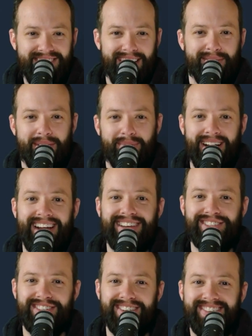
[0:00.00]
happening
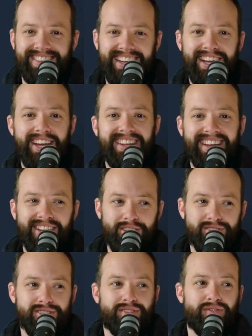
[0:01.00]
behind you. Yeah,
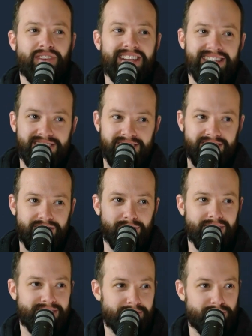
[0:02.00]
you just finished
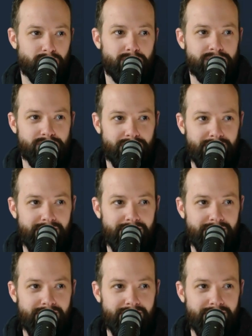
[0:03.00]
doing some torture.